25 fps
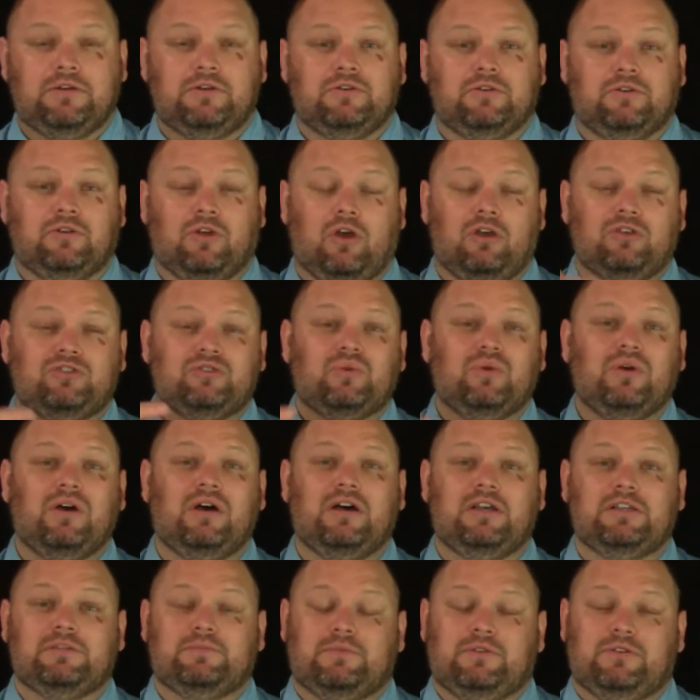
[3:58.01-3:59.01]
and also
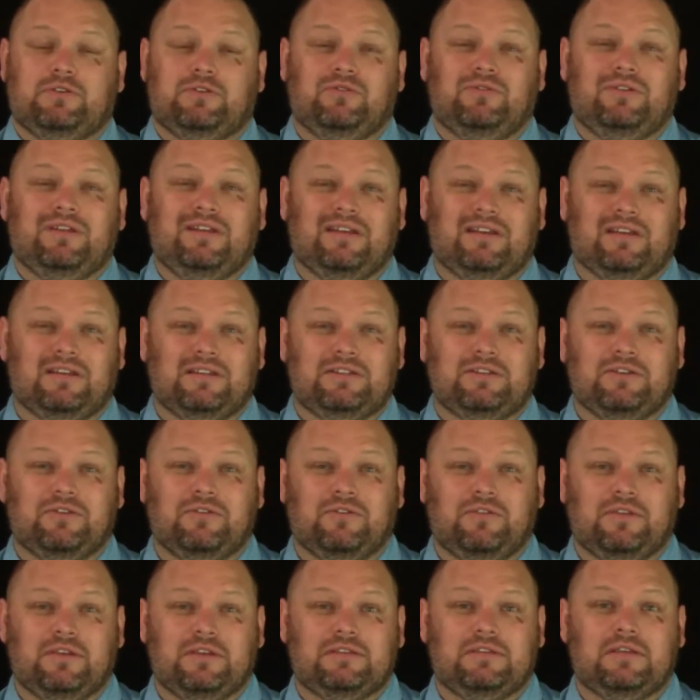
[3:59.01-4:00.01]
husbands, you need to consider
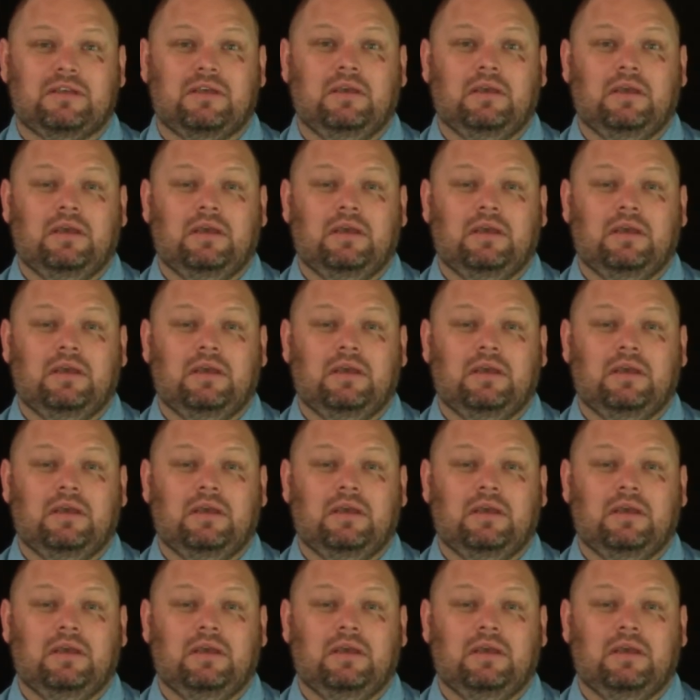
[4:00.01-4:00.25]
this